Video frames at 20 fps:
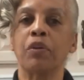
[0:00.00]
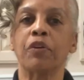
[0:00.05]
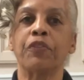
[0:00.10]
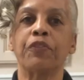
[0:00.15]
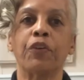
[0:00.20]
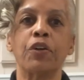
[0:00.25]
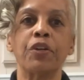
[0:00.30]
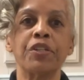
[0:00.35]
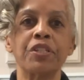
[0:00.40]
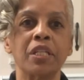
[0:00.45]
the
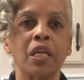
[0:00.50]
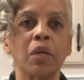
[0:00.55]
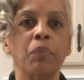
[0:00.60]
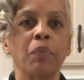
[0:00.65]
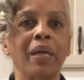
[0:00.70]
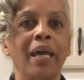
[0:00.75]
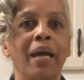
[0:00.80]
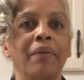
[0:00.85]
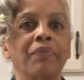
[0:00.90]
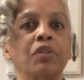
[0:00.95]
first thing
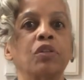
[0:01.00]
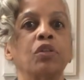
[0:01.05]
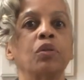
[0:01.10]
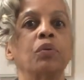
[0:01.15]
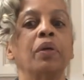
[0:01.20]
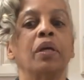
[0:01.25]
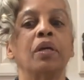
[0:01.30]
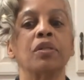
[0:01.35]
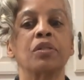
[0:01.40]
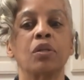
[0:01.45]
we have to
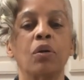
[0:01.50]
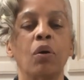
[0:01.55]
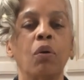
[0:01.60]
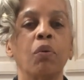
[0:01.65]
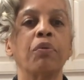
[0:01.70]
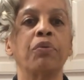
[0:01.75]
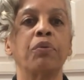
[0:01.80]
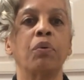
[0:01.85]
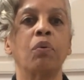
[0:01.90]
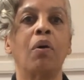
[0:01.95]
do is
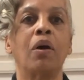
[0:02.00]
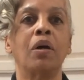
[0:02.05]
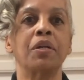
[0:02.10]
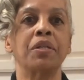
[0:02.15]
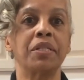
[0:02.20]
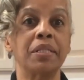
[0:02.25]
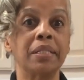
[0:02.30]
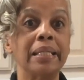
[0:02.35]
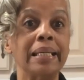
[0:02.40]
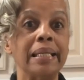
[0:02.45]
go through our
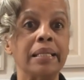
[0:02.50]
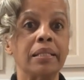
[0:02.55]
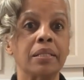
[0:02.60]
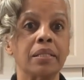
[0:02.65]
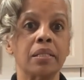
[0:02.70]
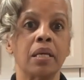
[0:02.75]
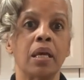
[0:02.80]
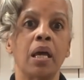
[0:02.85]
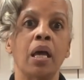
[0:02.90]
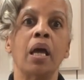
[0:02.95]

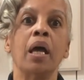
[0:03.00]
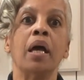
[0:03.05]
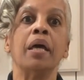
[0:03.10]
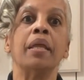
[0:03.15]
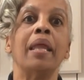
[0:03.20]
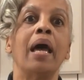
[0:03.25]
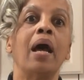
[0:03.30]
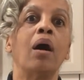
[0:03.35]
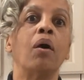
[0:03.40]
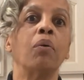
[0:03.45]
seeds.
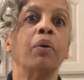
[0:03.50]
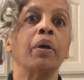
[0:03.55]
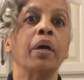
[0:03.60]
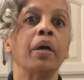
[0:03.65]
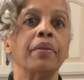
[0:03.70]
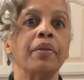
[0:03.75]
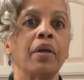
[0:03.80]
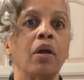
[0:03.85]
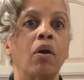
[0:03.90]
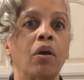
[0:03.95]
Now,
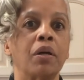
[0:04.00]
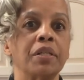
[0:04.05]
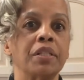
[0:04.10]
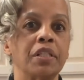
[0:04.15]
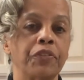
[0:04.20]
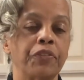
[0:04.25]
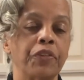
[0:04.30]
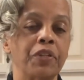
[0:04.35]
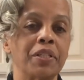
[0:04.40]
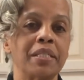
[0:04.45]
there are
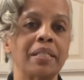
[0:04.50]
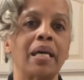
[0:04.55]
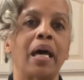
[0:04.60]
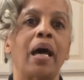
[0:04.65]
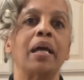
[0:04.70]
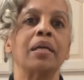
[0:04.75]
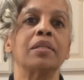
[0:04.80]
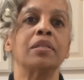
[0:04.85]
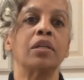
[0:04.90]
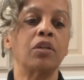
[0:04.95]
different
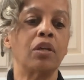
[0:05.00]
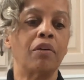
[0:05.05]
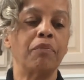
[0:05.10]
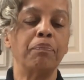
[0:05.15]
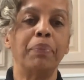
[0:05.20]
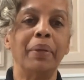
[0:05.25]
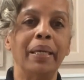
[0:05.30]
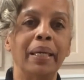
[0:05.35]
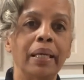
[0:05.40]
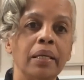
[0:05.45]
sides. You
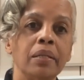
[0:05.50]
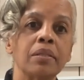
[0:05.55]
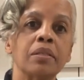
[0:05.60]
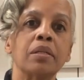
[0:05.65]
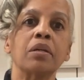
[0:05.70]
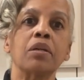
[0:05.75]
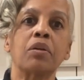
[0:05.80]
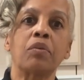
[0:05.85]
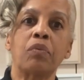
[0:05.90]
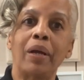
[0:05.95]
have beans
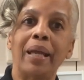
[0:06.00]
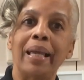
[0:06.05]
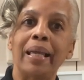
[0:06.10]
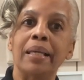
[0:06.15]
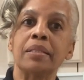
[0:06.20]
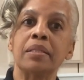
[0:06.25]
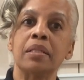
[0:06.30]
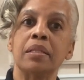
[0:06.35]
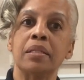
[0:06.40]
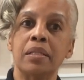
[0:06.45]
and
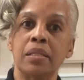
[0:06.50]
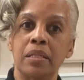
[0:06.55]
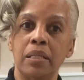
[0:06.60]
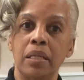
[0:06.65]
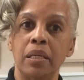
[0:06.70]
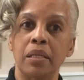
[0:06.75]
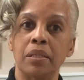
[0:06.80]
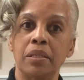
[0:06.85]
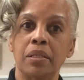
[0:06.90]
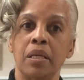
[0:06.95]
grains and
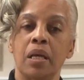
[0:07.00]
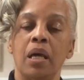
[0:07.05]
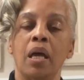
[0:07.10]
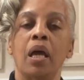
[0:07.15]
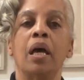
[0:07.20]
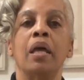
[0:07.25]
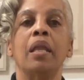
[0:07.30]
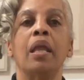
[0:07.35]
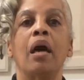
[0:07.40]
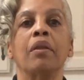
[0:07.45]
seeds.
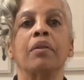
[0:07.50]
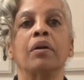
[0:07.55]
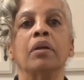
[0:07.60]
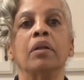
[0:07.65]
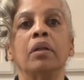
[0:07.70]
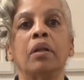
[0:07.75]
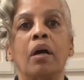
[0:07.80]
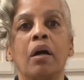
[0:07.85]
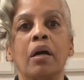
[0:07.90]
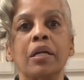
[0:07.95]
Now, the
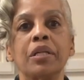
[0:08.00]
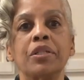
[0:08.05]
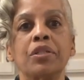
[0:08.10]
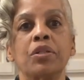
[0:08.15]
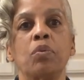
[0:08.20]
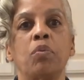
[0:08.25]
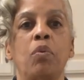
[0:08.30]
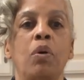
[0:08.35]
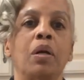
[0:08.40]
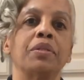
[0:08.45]

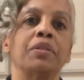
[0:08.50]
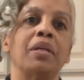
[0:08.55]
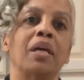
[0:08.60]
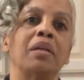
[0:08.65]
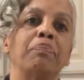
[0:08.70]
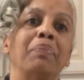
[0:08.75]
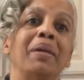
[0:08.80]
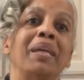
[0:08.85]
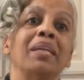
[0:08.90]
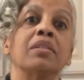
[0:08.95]
larger ones,
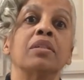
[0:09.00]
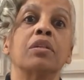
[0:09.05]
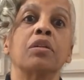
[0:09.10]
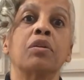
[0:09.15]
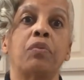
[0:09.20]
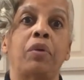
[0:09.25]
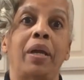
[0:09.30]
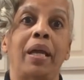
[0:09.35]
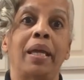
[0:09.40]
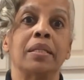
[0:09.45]
like beans and
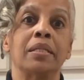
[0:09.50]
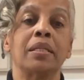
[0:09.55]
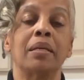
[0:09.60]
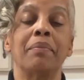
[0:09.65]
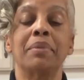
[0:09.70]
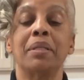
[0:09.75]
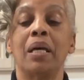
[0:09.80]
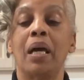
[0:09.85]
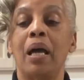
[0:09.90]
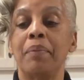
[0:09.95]
grains,
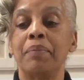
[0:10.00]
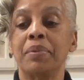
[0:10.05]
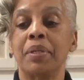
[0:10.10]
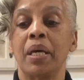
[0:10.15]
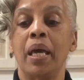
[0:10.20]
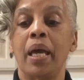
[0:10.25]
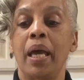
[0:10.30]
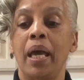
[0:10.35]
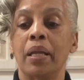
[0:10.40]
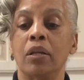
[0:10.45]
sometimes,
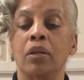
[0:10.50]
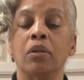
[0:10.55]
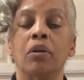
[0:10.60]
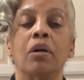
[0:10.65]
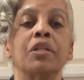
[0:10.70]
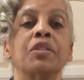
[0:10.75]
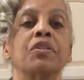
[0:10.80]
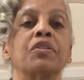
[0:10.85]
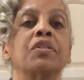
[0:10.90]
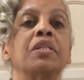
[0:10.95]
and the
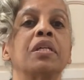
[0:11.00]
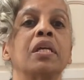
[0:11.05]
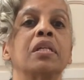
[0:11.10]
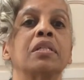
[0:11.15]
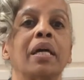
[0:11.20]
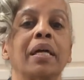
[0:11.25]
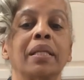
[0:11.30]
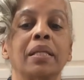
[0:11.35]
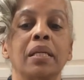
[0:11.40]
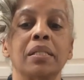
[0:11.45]
larger
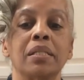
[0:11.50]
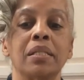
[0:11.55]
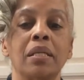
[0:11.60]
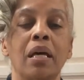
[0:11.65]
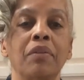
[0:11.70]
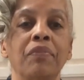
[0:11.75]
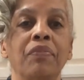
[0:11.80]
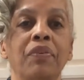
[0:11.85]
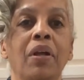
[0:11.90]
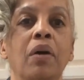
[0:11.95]
seeds, like these
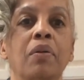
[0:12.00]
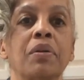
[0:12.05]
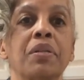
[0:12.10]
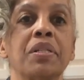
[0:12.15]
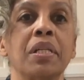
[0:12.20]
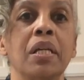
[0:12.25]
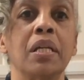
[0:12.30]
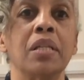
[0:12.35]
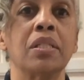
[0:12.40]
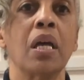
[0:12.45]
sunflower
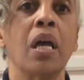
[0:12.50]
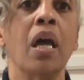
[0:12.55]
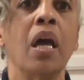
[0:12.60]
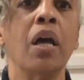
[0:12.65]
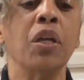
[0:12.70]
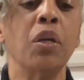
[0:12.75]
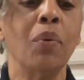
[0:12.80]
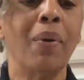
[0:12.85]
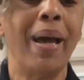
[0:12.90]
seeds, you